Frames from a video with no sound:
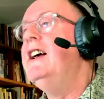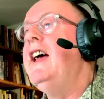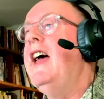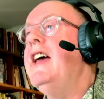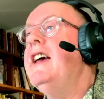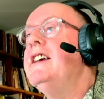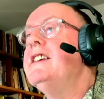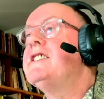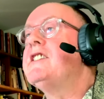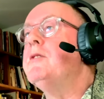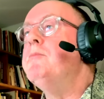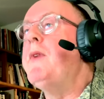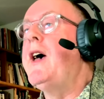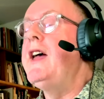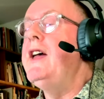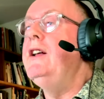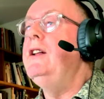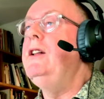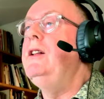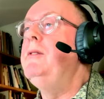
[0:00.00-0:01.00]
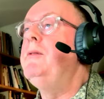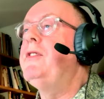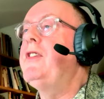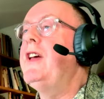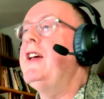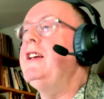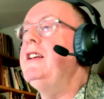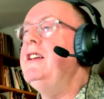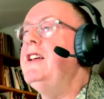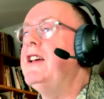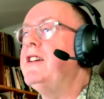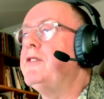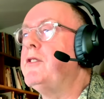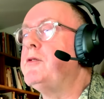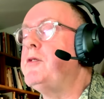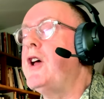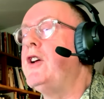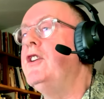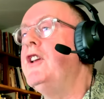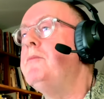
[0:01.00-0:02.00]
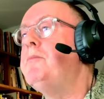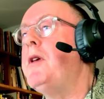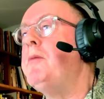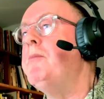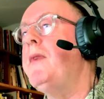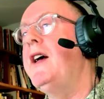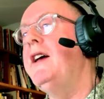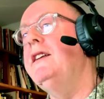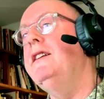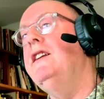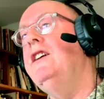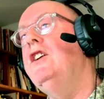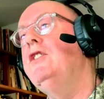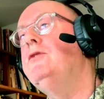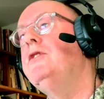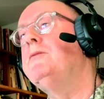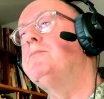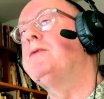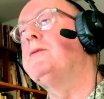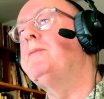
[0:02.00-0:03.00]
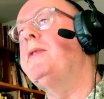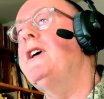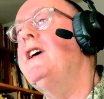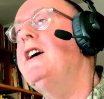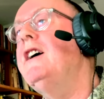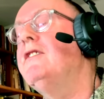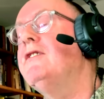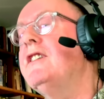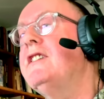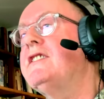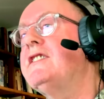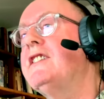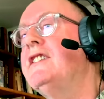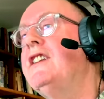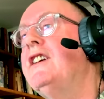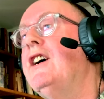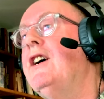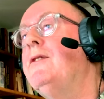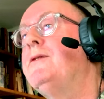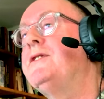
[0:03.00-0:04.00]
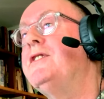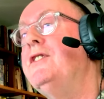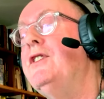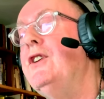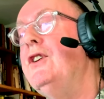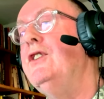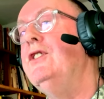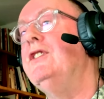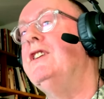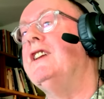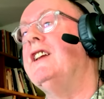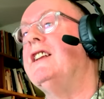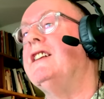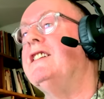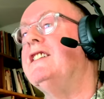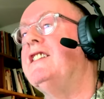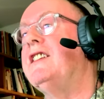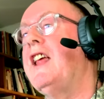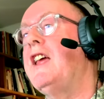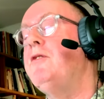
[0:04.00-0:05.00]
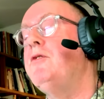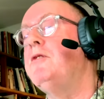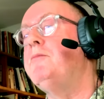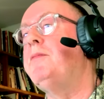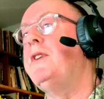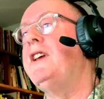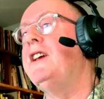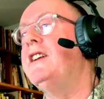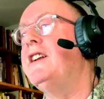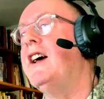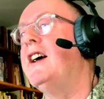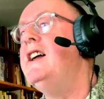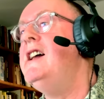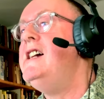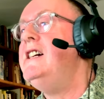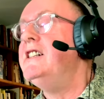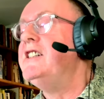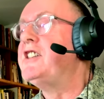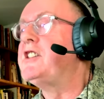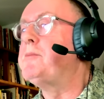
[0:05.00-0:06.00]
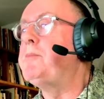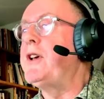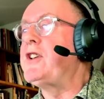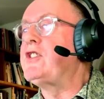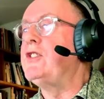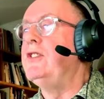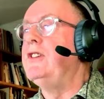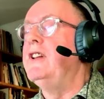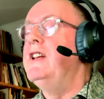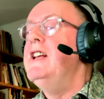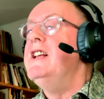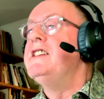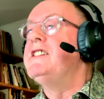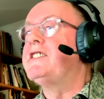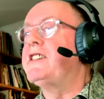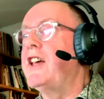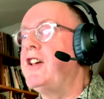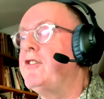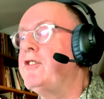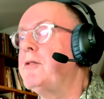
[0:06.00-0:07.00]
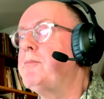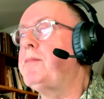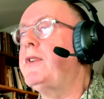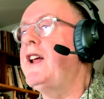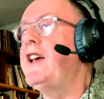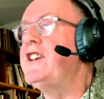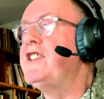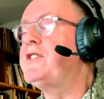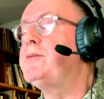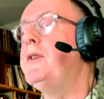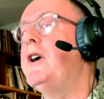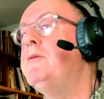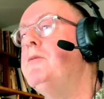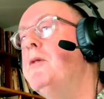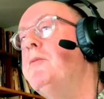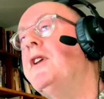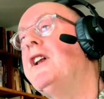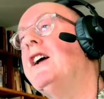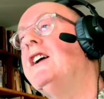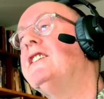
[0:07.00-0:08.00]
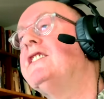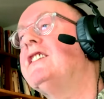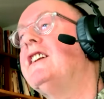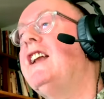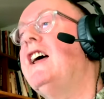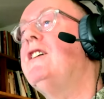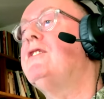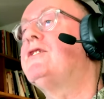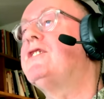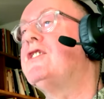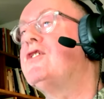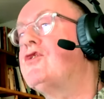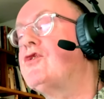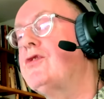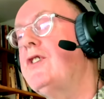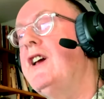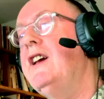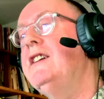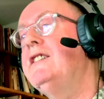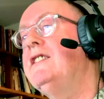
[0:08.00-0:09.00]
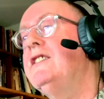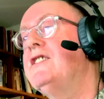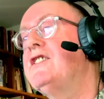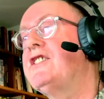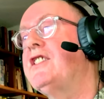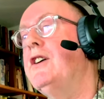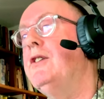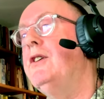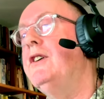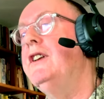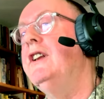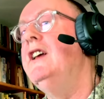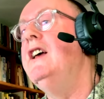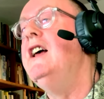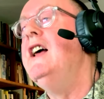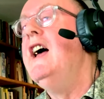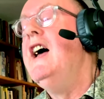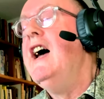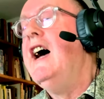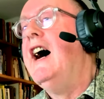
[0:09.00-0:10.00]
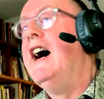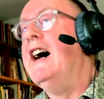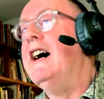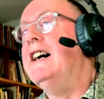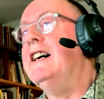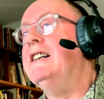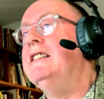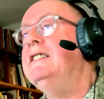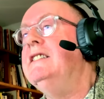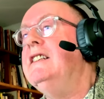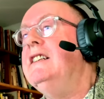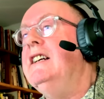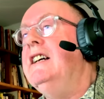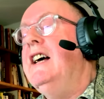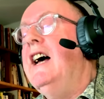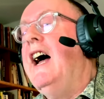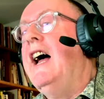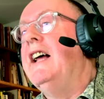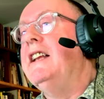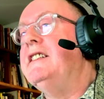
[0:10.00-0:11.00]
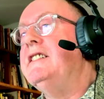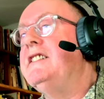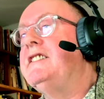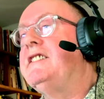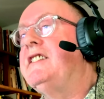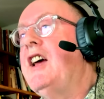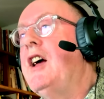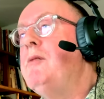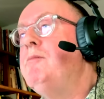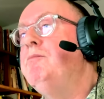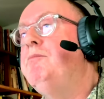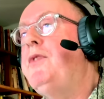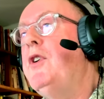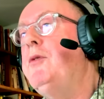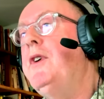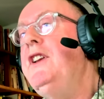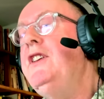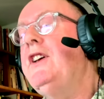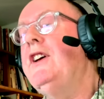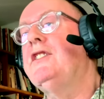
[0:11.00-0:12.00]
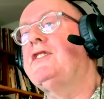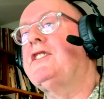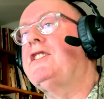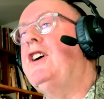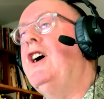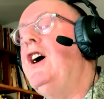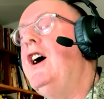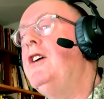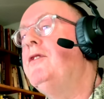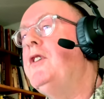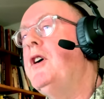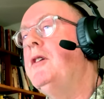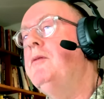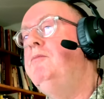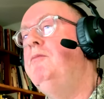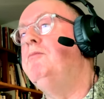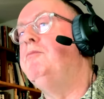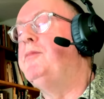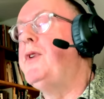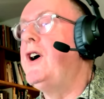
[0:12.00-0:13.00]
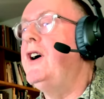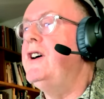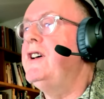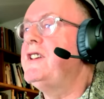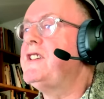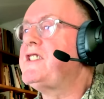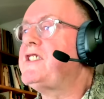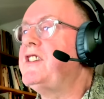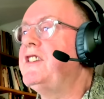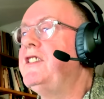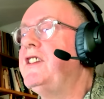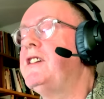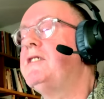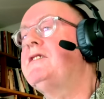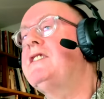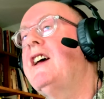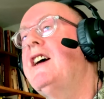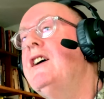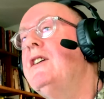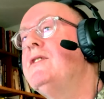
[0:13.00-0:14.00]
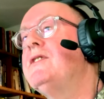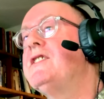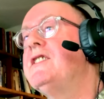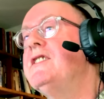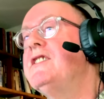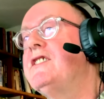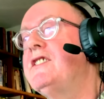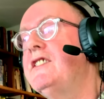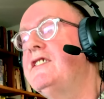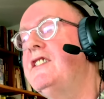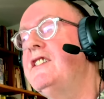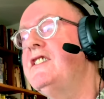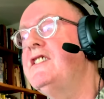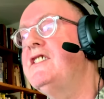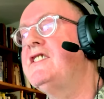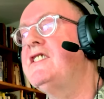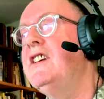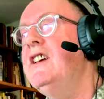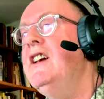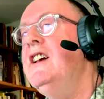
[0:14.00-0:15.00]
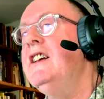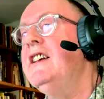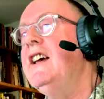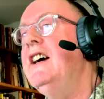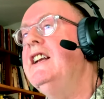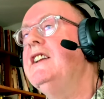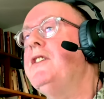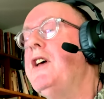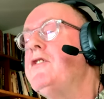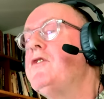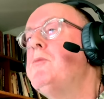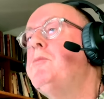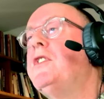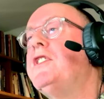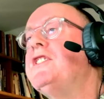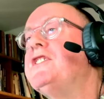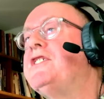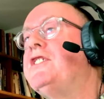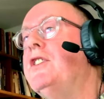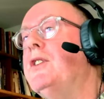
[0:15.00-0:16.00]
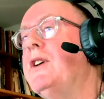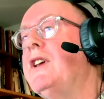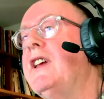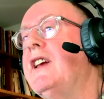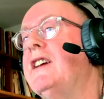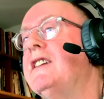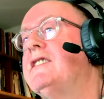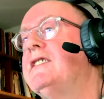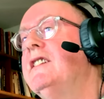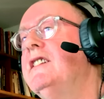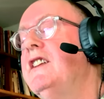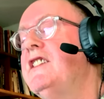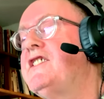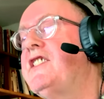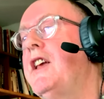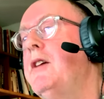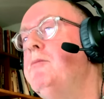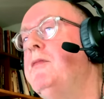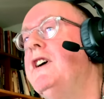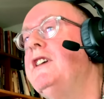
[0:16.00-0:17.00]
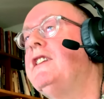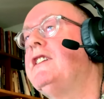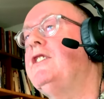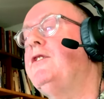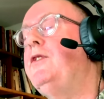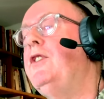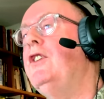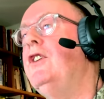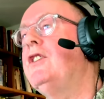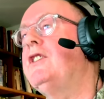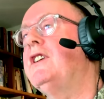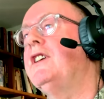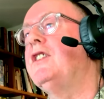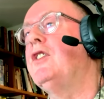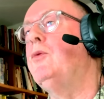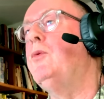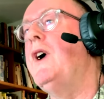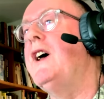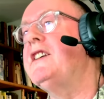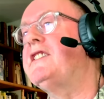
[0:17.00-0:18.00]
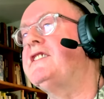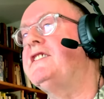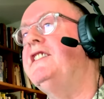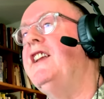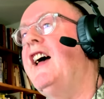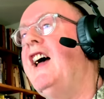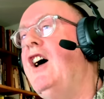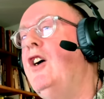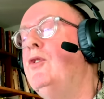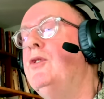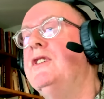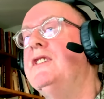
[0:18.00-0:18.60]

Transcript: is a male thing. It would only be men who would prepare it in the afternoon, and they would be in a special sacred place where women aren't allowed to tread and so on. But when you go to kava bars in the towns and cities, kind of everybody's doing it. In the same way that if you look at the West now